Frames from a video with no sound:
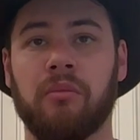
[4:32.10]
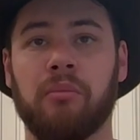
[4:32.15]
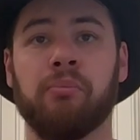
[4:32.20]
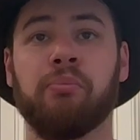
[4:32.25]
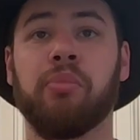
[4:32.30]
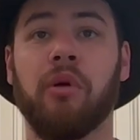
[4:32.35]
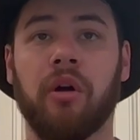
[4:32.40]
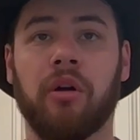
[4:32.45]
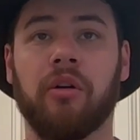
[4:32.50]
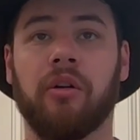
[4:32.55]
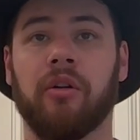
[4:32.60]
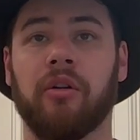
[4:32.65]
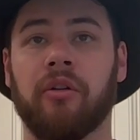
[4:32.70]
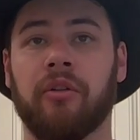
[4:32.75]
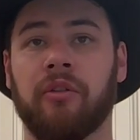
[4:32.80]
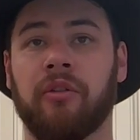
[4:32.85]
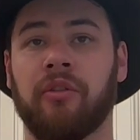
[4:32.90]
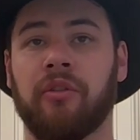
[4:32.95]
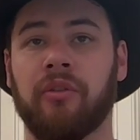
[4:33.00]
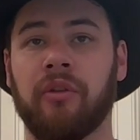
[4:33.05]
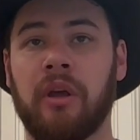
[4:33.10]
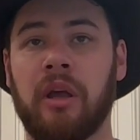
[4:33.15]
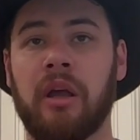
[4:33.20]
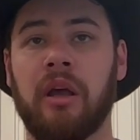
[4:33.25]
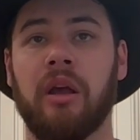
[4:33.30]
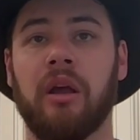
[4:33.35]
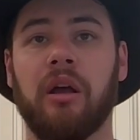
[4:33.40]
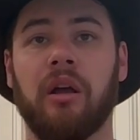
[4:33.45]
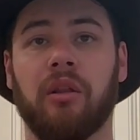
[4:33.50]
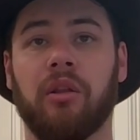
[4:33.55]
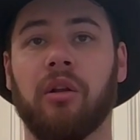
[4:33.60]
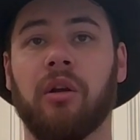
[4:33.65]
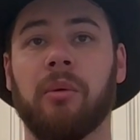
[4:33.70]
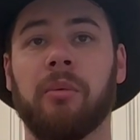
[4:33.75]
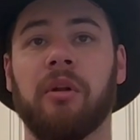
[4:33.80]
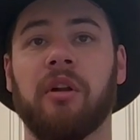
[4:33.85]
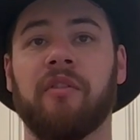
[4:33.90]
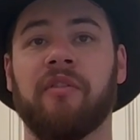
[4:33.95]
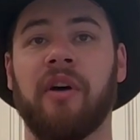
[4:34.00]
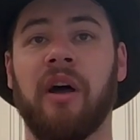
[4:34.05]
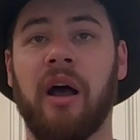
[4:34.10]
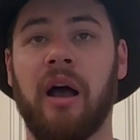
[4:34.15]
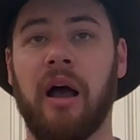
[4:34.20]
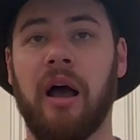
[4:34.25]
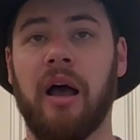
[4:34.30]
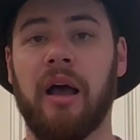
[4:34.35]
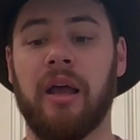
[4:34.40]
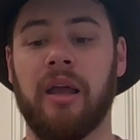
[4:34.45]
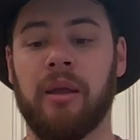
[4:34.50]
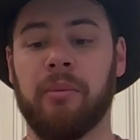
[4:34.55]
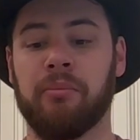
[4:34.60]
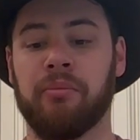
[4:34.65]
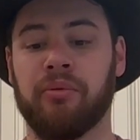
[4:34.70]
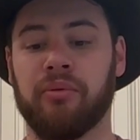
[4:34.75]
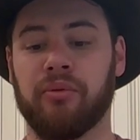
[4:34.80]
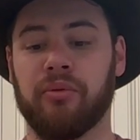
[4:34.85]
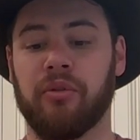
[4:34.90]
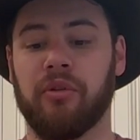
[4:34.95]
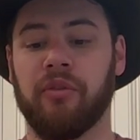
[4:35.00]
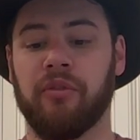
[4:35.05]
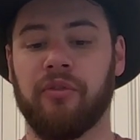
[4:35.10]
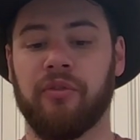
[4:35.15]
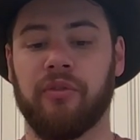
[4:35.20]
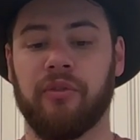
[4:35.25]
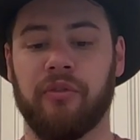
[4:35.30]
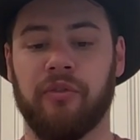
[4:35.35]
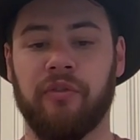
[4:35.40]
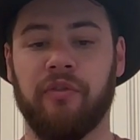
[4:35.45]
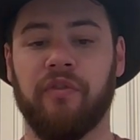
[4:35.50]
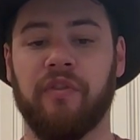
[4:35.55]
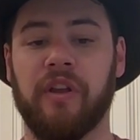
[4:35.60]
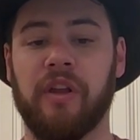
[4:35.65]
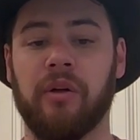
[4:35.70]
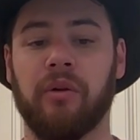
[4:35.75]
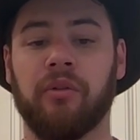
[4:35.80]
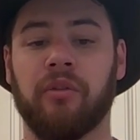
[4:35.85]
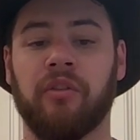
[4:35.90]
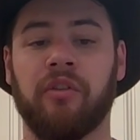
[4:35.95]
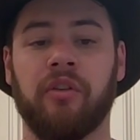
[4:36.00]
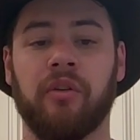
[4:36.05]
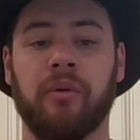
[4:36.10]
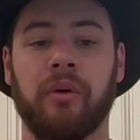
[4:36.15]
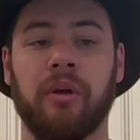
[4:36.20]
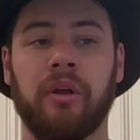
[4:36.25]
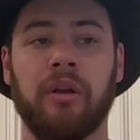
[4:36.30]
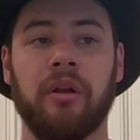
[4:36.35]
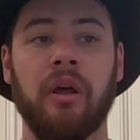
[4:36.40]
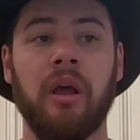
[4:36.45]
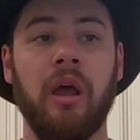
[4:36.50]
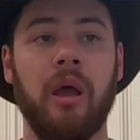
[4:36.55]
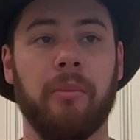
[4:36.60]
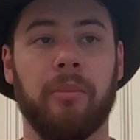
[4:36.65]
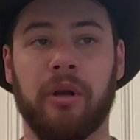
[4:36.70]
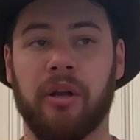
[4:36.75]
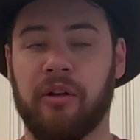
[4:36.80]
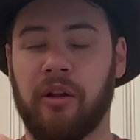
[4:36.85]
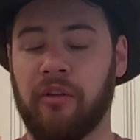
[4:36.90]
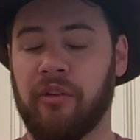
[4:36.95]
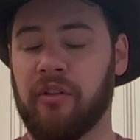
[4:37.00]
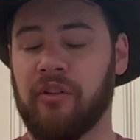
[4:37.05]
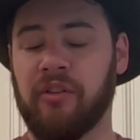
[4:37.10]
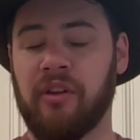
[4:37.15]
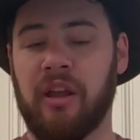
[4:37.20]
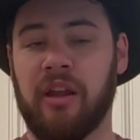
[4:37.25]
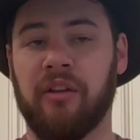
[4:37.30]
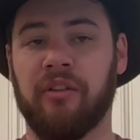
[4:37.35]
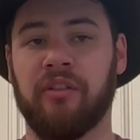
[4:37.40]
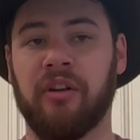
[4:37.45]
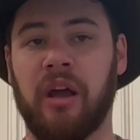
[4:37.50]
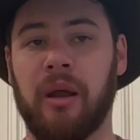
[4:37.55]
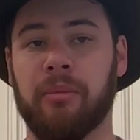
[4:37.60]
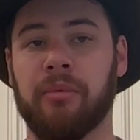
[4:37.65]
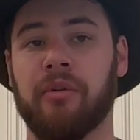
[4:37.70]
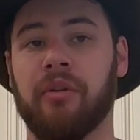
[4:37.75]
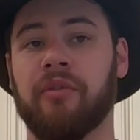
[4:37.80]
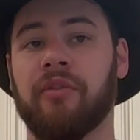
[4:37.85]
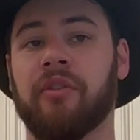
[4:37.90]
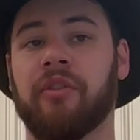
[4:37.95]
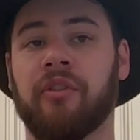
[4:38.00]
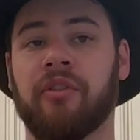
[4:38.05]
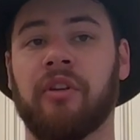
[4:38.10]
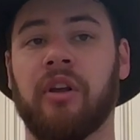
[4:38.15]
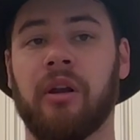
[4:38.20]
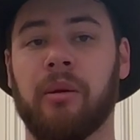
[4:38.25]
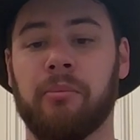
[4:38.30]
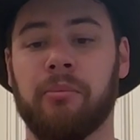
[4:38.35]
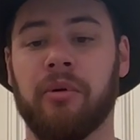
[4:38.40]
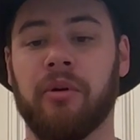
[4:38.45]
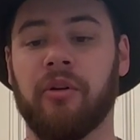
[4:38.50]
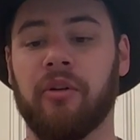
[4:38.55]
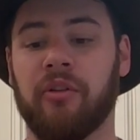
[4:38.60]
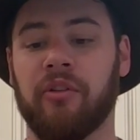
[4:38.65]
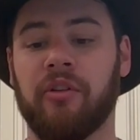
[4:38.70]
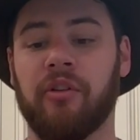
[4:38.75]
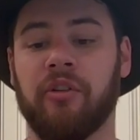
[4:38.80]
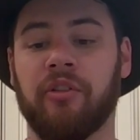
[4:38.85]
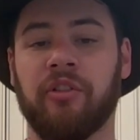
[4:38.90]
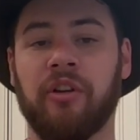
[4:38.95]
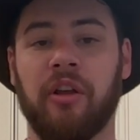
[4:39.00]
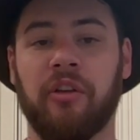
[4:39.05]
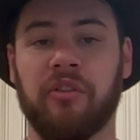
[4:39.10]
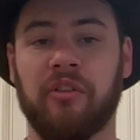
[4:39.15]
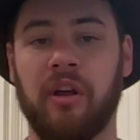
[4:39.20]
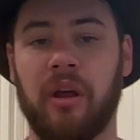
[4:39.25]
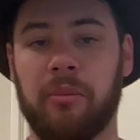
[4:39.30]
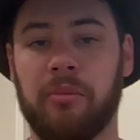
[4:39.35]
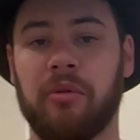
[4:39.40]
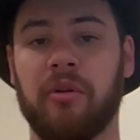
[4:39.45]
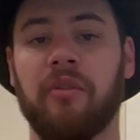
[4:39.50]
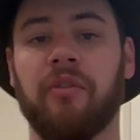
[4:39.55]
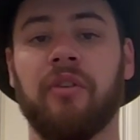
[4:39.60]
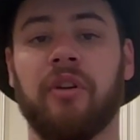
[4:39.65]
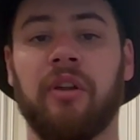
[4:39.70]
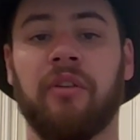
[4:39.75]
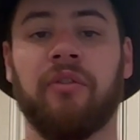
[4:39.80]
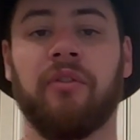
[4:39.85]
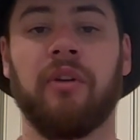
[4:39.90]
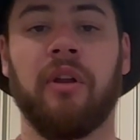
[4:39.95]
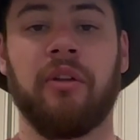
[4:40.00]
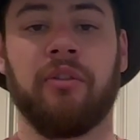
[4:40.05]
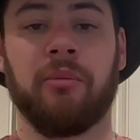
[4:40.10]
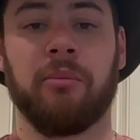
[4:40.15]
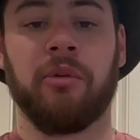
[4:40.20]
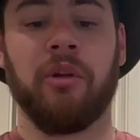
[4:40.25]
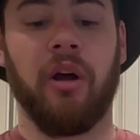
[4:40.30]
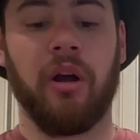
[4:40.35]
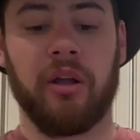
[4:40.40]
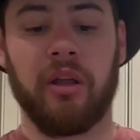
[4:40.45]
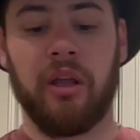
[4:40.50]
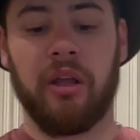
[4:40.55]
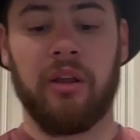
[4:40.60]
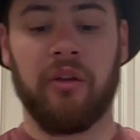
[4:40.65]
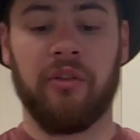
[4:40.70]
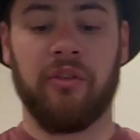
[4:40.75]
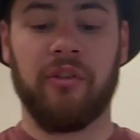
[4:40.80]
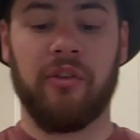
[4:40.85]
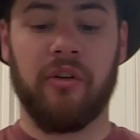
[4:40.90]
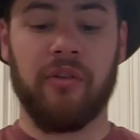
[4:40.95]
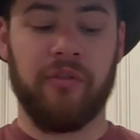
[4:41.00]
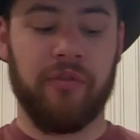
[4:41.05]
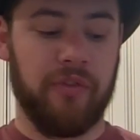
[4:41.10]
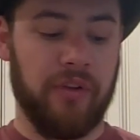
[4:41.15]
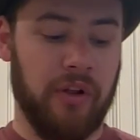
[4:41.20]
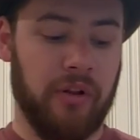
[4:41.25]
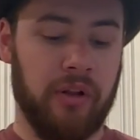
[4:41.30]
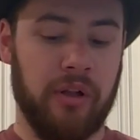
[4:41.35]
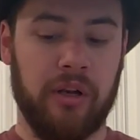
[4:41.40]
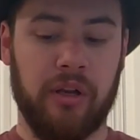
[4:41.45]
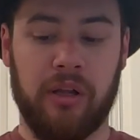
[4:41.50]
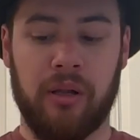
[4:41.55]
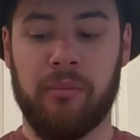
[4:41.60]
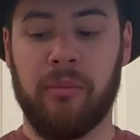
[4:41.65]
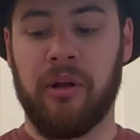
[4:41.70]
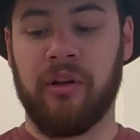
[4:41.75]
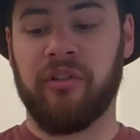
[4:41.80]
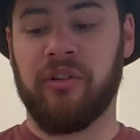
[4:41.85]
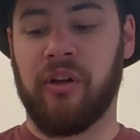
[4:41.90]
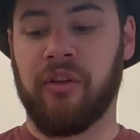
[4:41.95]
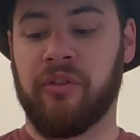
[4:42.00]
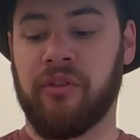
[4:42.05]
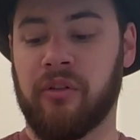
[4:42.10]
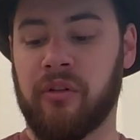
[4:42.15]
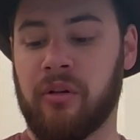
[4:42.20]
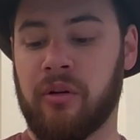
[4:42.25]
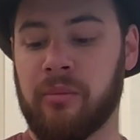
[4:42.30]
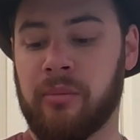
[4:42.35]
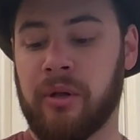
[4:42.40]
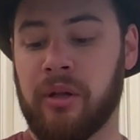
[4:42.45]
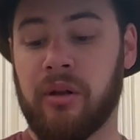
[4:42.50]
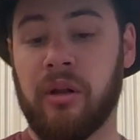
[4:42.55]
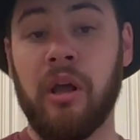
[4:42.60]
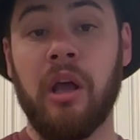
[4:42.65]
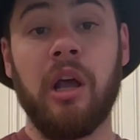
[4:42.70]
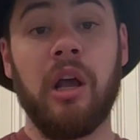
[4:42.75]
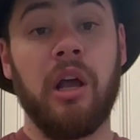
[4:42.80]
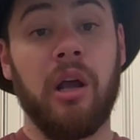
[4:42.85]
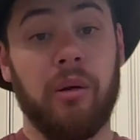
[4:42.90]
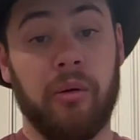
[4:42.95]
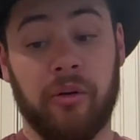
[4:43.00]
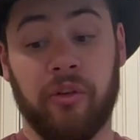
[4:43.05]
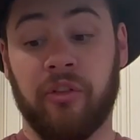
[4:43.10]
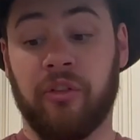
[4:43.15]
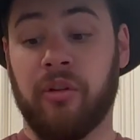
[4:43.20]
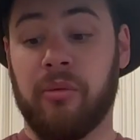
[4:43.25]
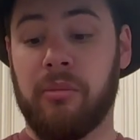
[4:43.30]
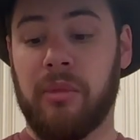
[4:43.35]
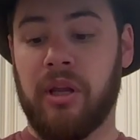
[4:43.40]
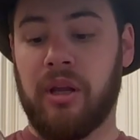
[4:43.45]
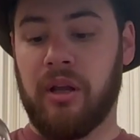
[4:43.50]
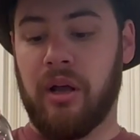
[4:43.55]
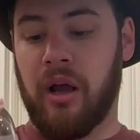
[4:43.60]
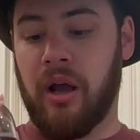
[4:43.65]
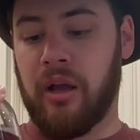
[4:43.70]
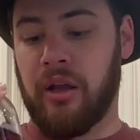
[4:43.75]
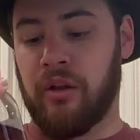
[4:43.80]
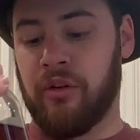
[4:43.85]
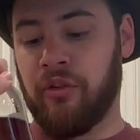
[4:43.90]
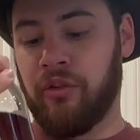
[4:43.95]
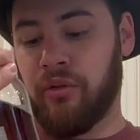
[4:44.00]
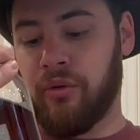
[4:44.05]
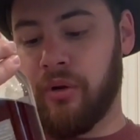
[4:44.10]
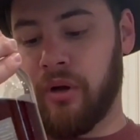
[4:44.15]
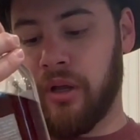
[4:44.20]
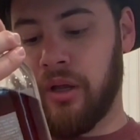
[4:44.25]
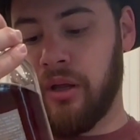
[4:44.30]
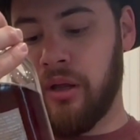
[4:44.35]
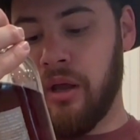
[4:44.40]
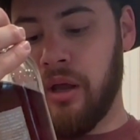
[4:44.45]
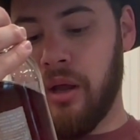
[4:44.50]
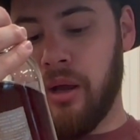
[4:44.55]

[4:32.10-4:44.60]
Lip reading: Booker's, a little bit of high proof feel to it, but it doesn't taste high proof. It just kind of burns in your chest high proof, and even as I'm talking, I can still feel it in my chest a little bit, which to me, I enjoy.